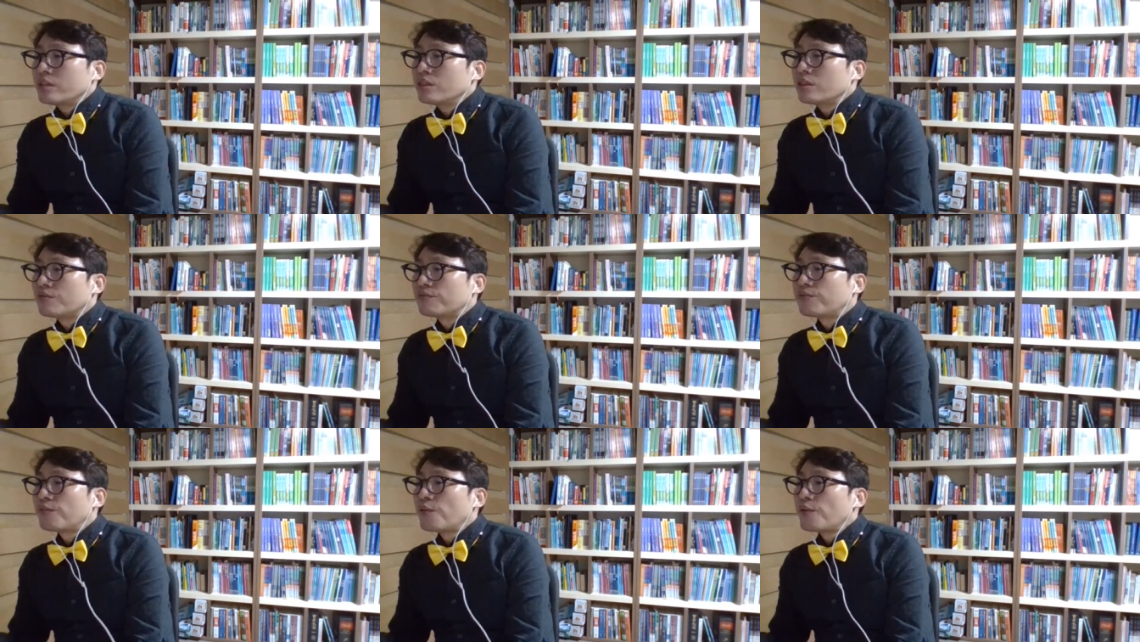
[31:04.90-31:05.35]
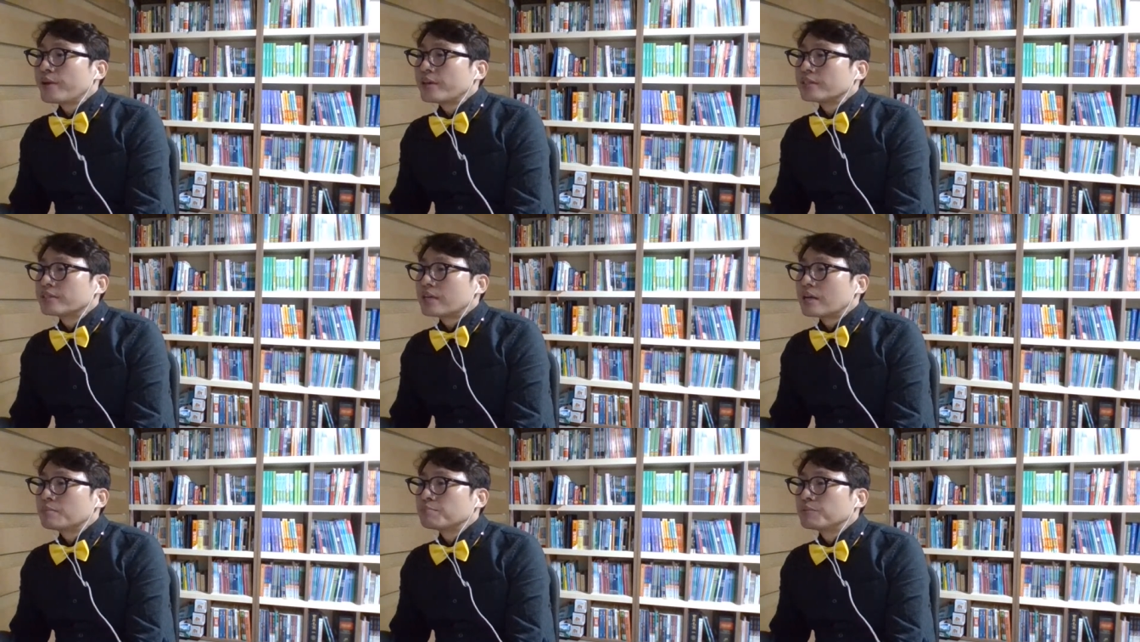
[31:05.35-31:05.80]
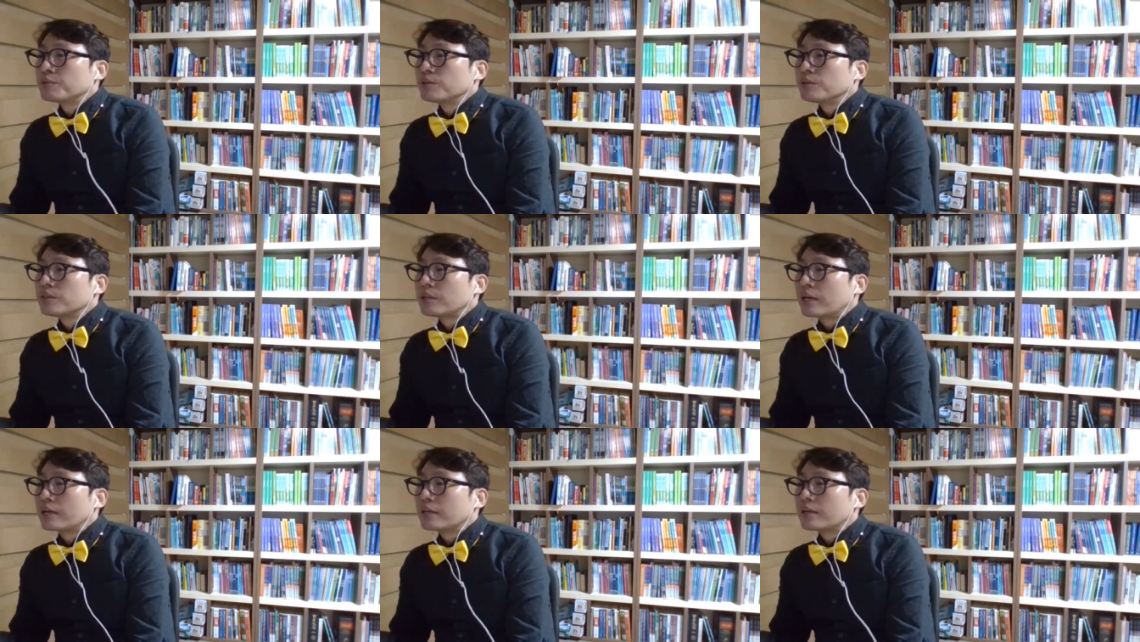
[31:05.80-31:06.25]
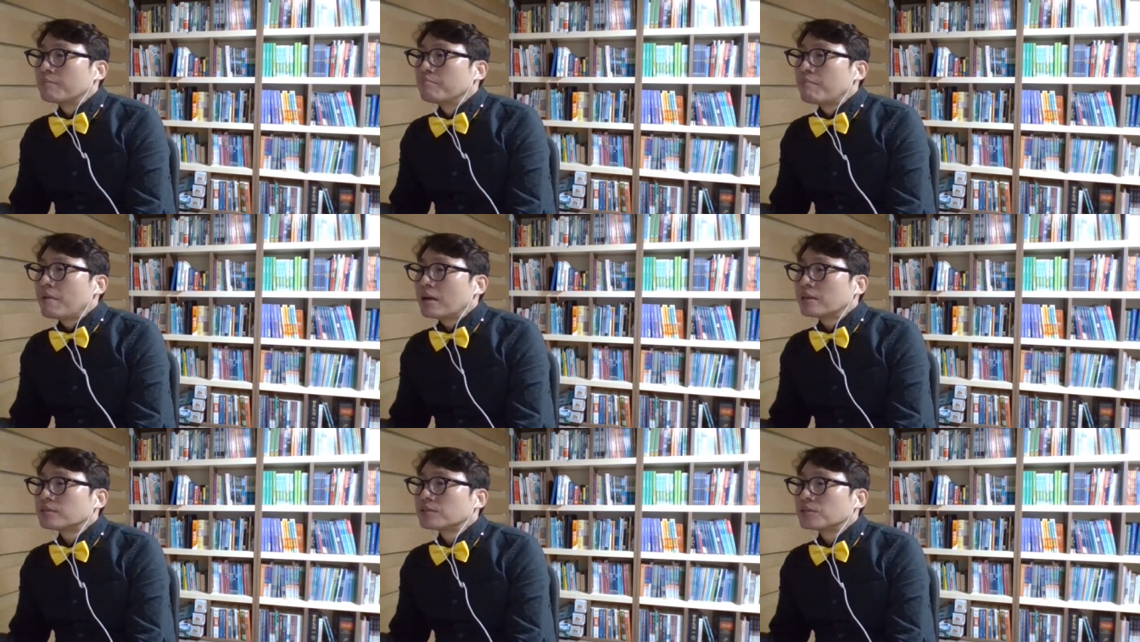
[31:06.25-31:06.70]
the for example, like a
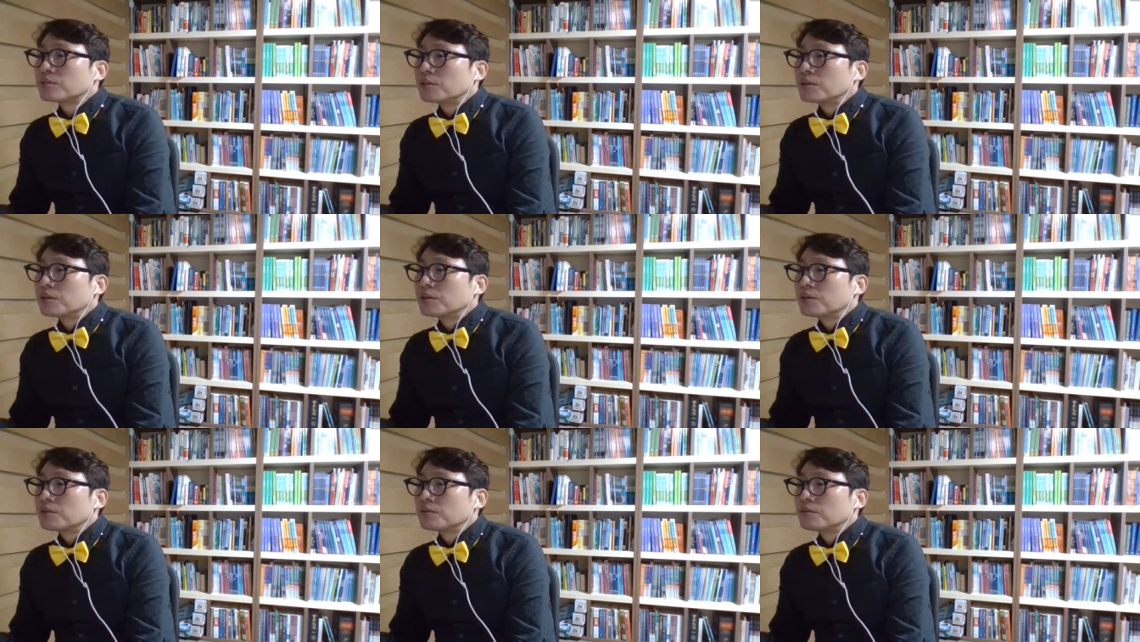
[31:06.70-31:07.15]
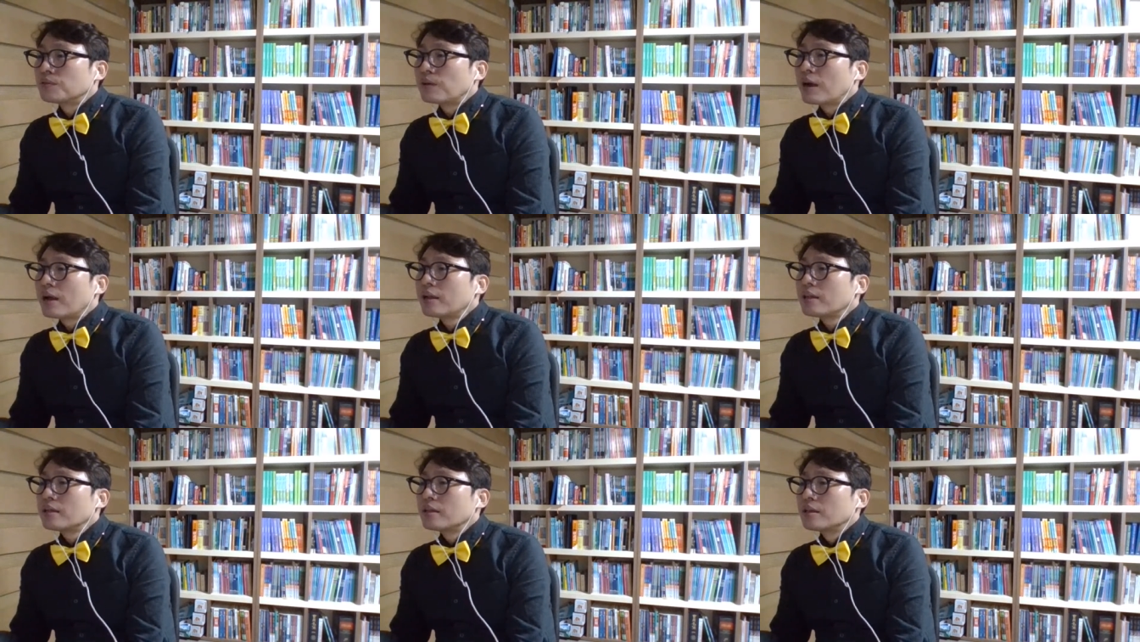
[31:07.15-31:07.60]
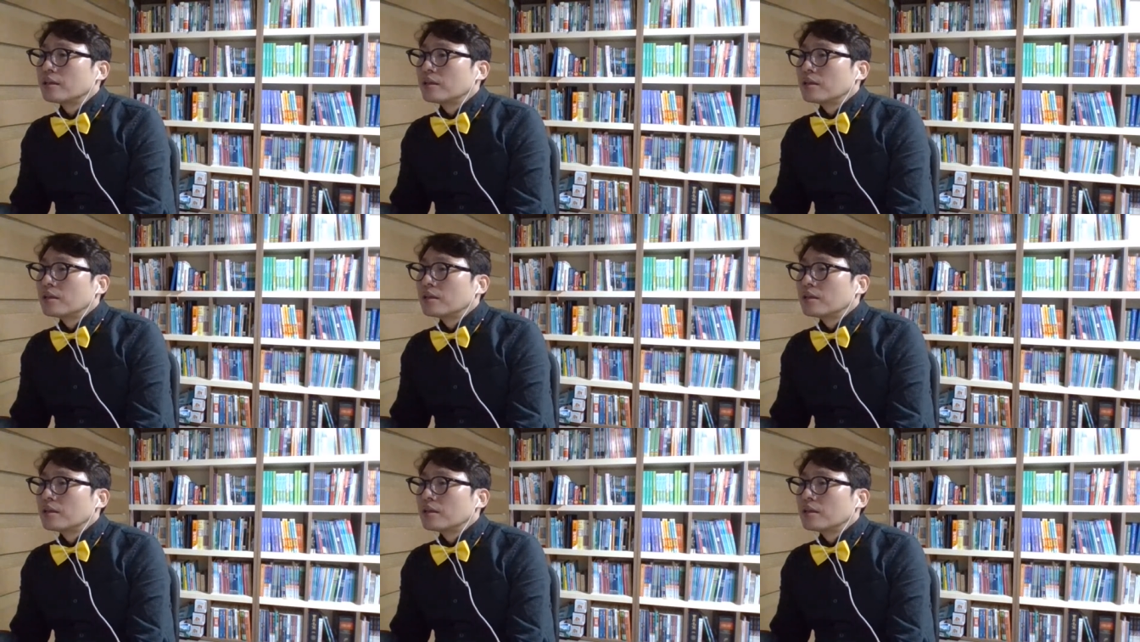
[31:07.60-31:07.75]
master, right?